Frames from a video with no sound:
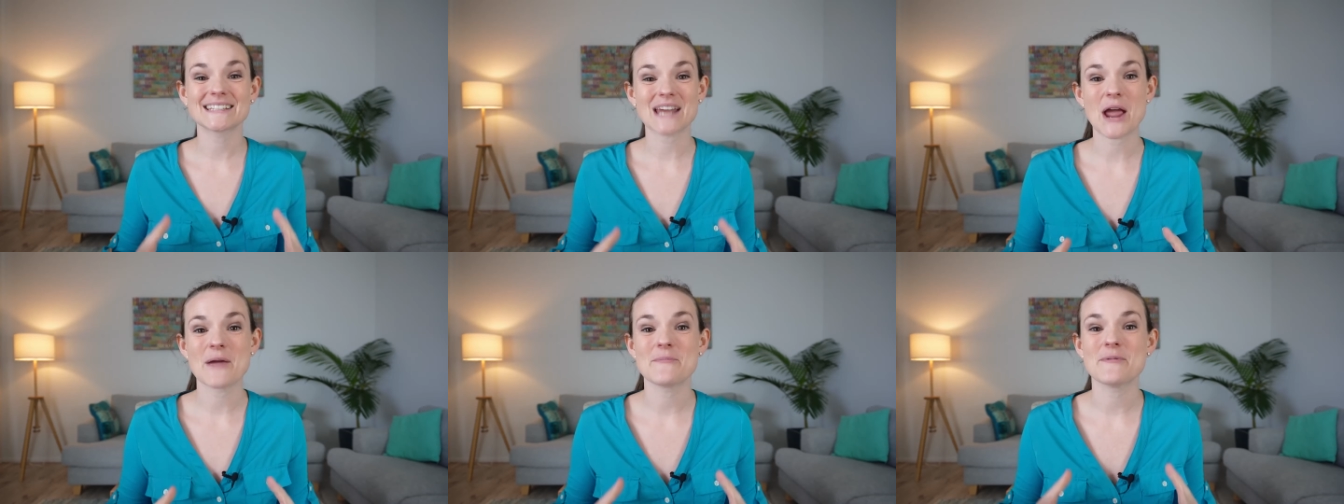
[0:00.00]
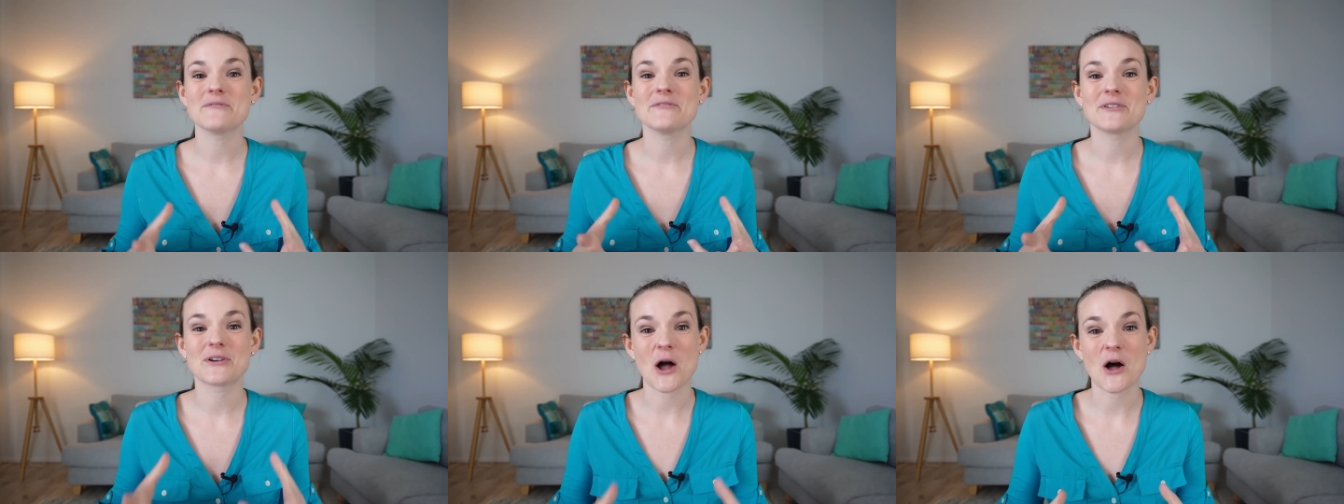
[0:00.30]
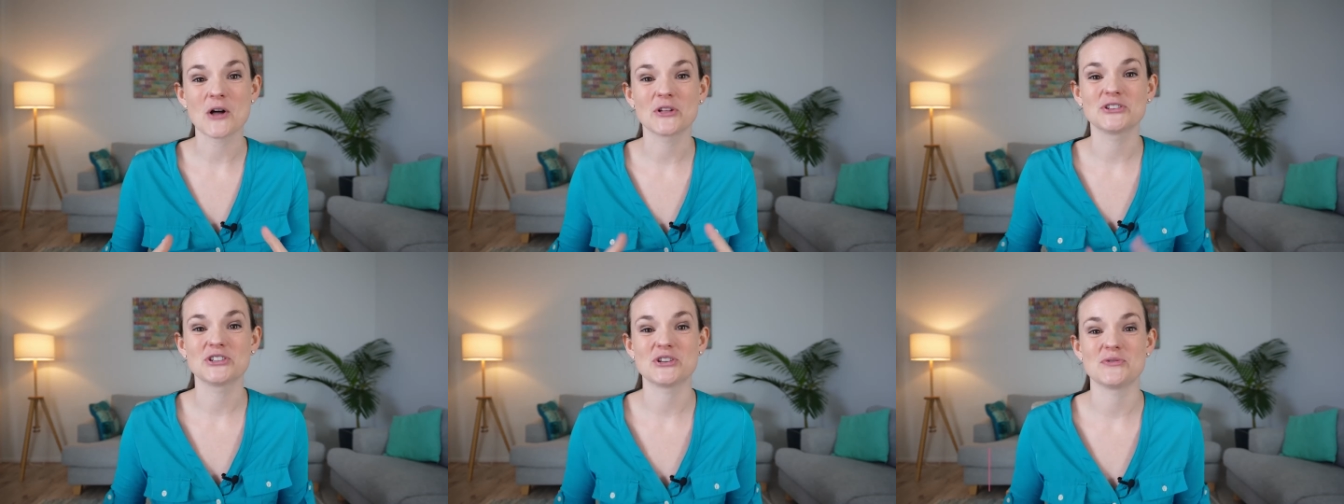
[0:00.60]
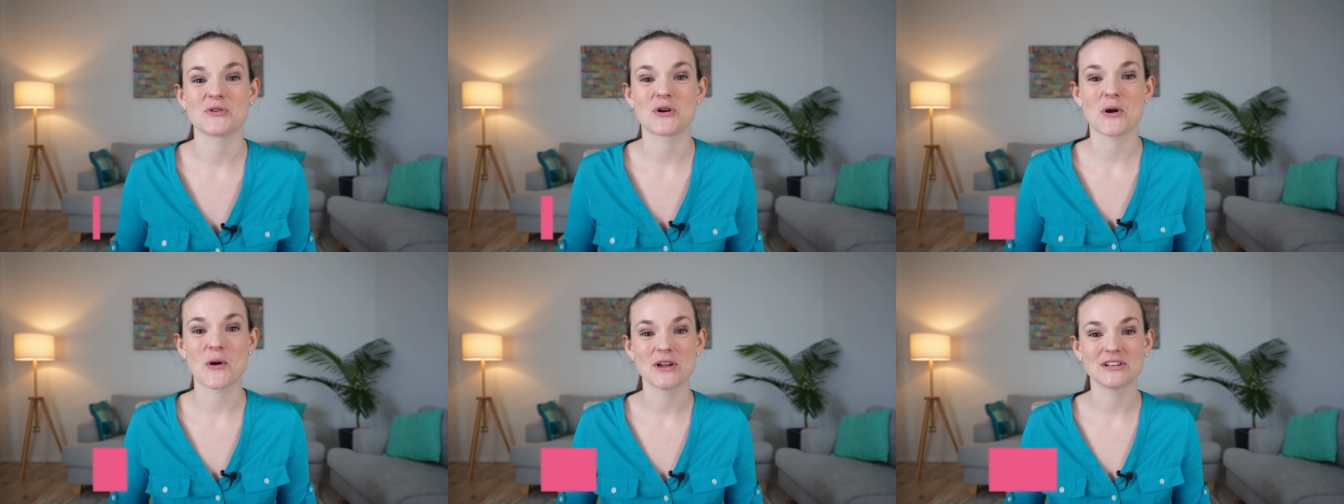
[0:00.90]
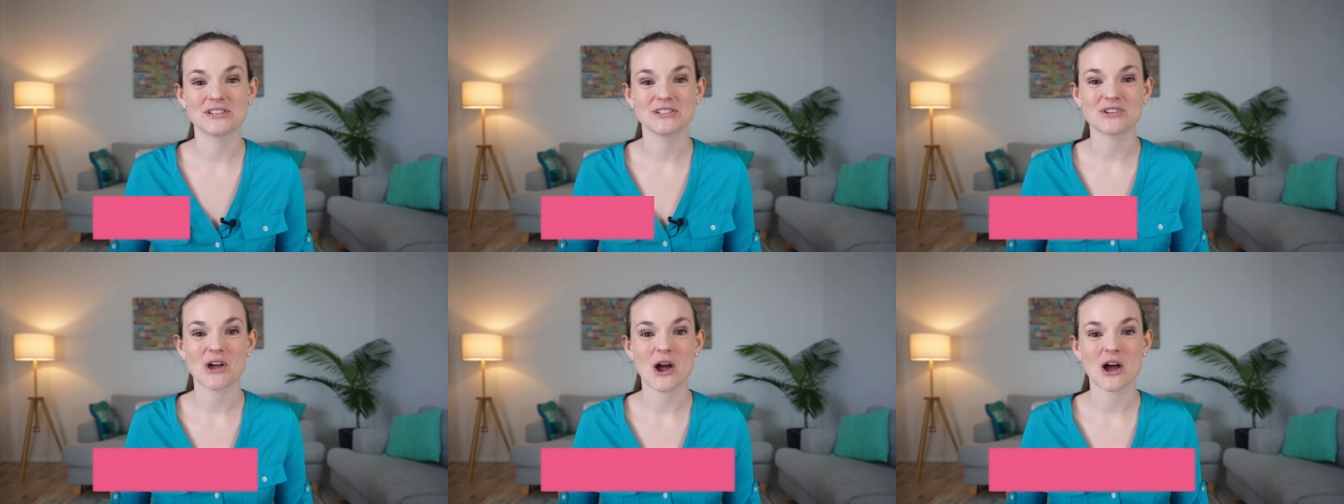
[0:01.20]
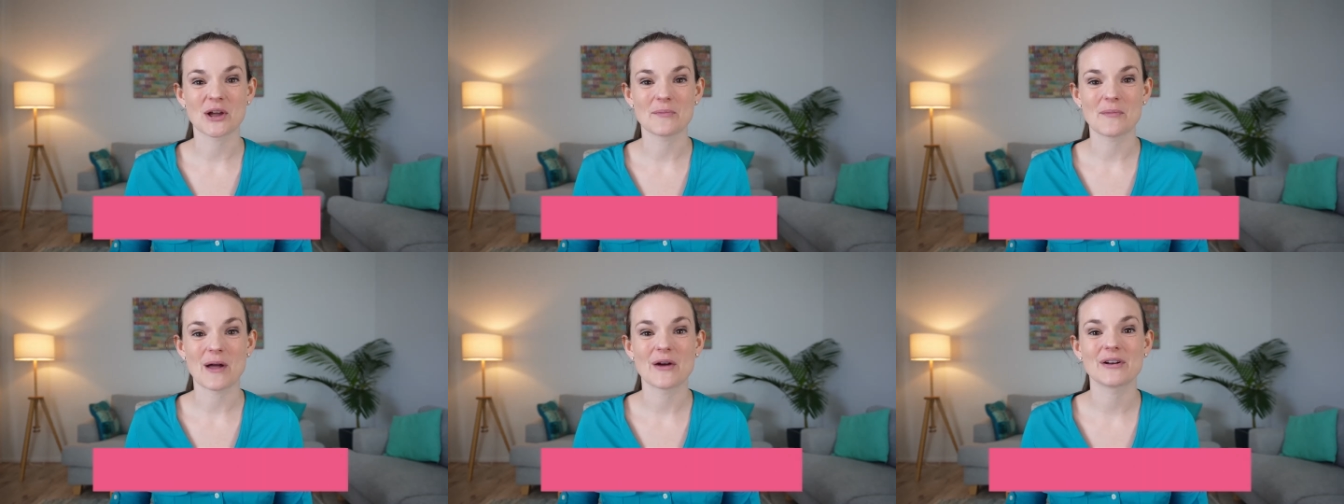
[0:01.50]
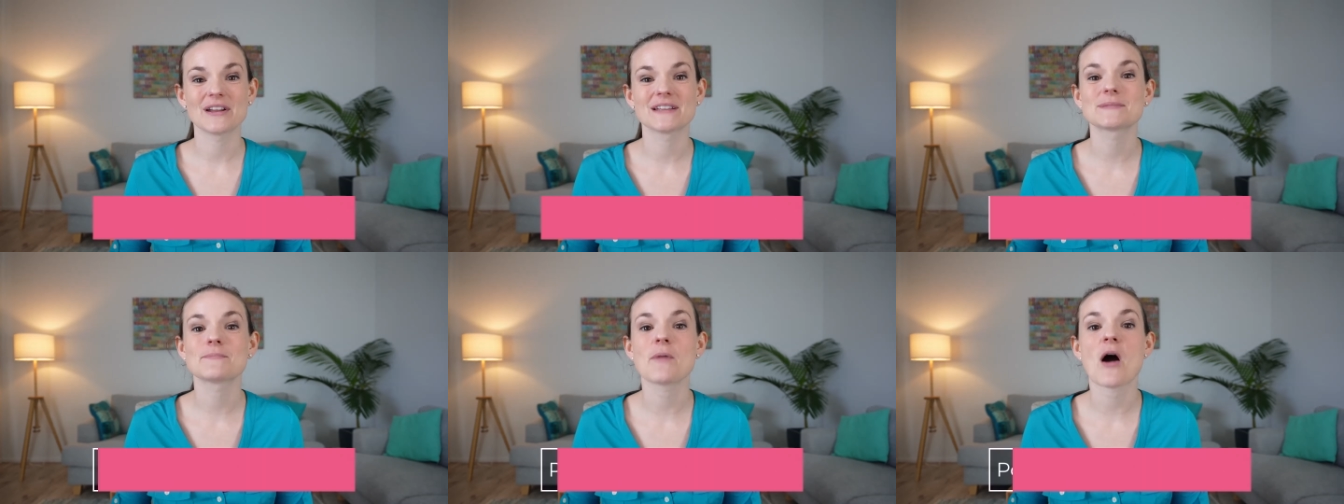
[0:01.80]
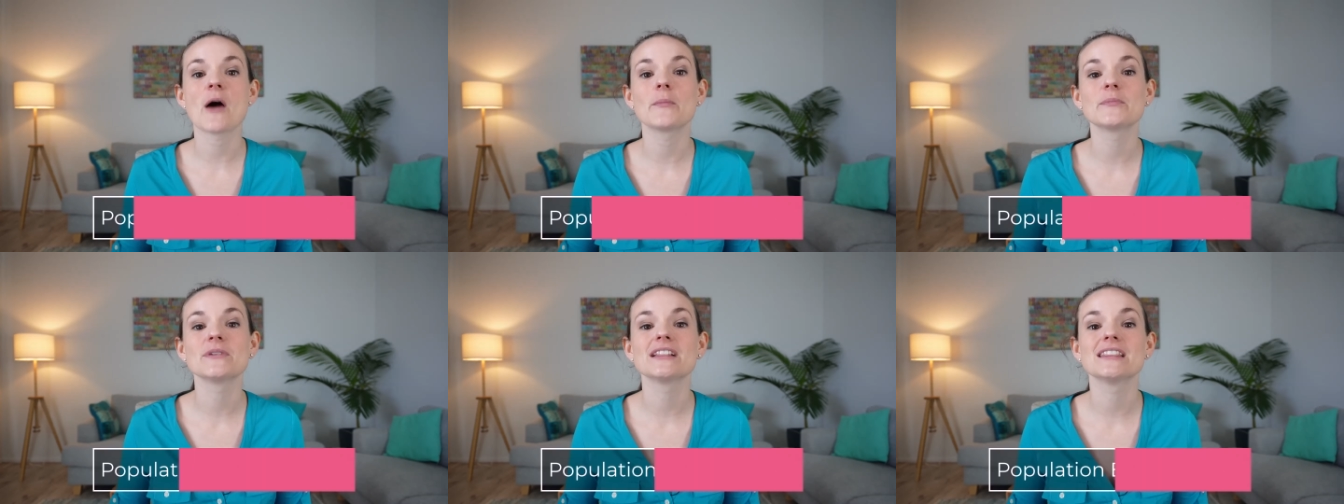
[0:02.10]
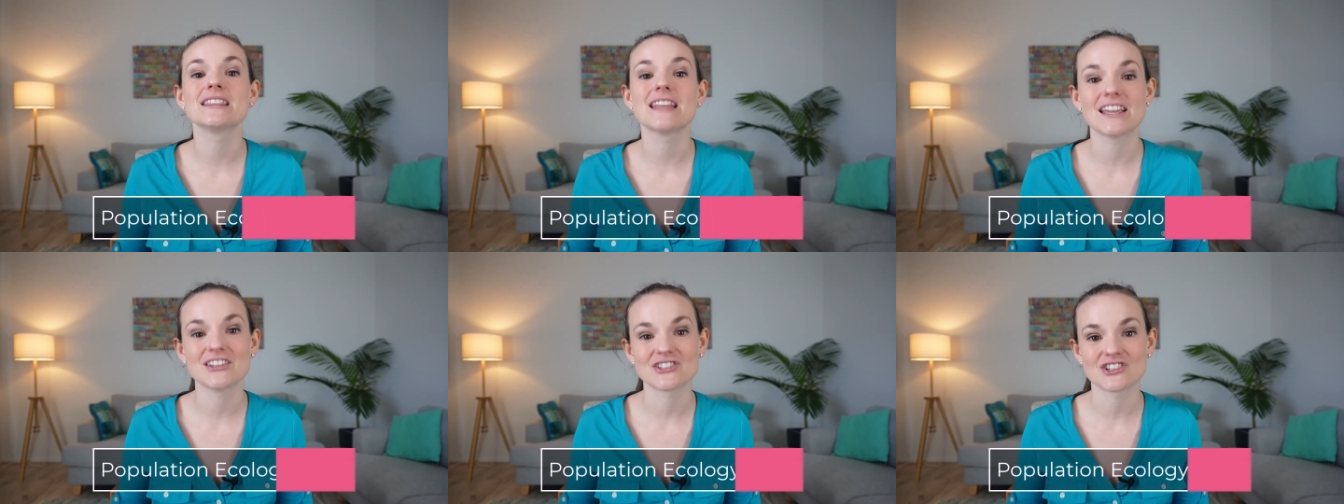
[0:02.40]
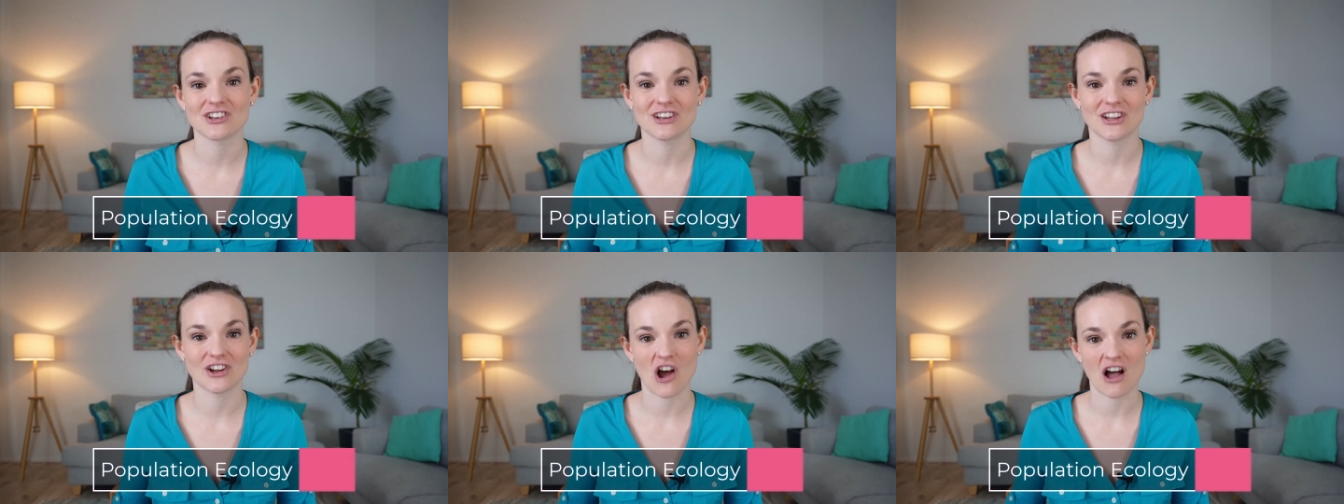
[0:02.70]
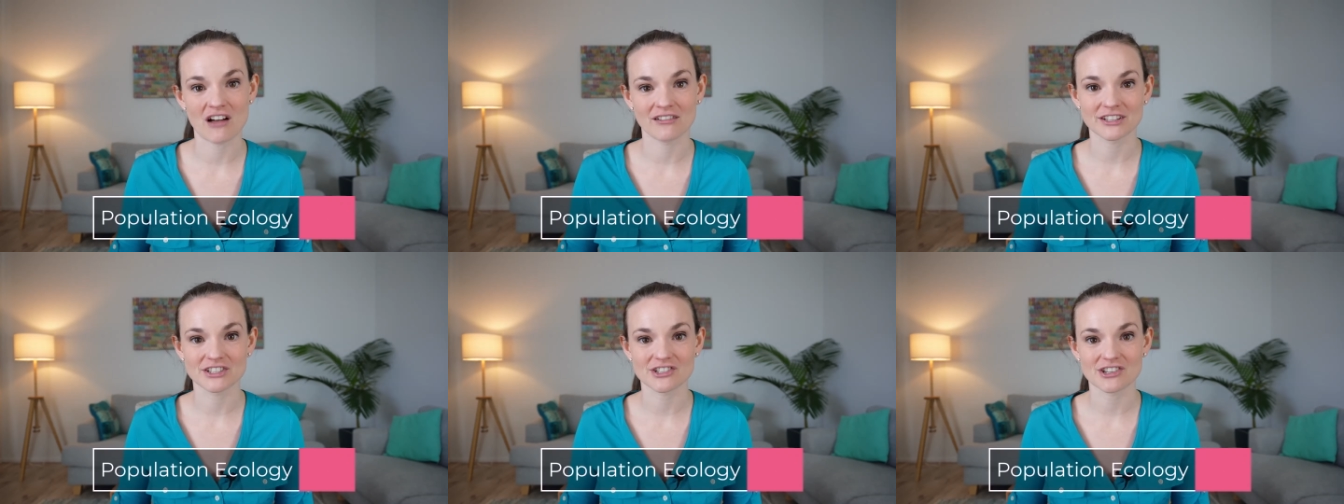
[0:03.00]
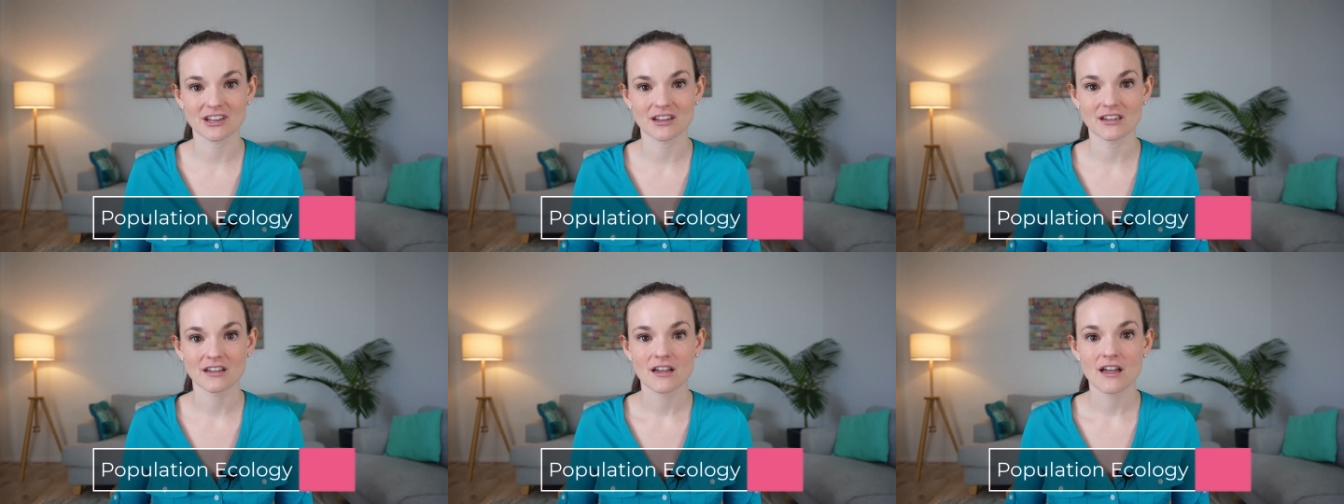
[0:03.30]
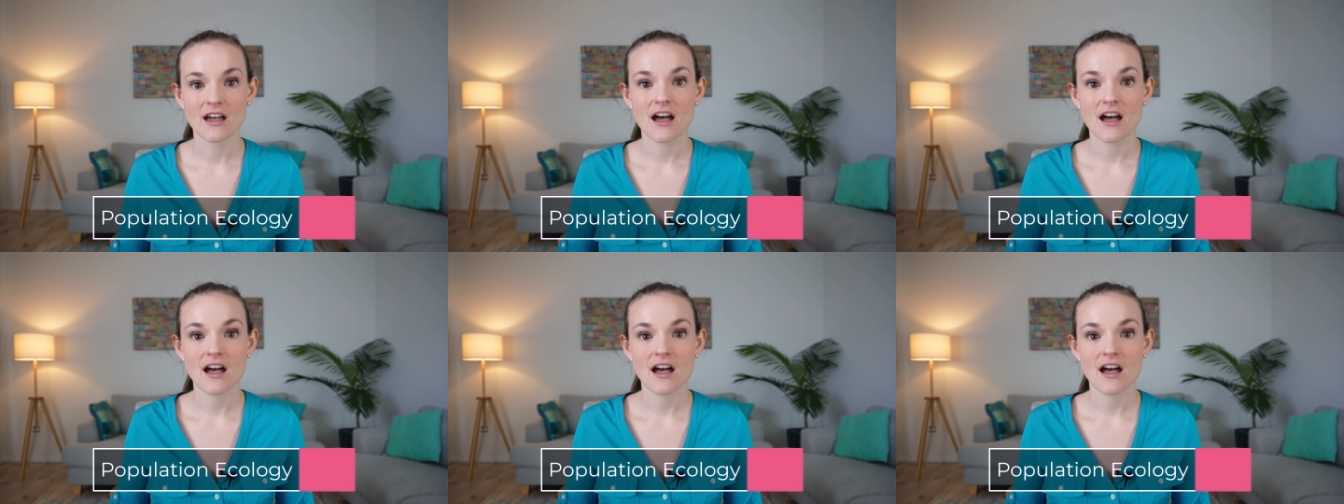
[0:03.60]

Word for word: type of ecology we're going to talk about is population ecology.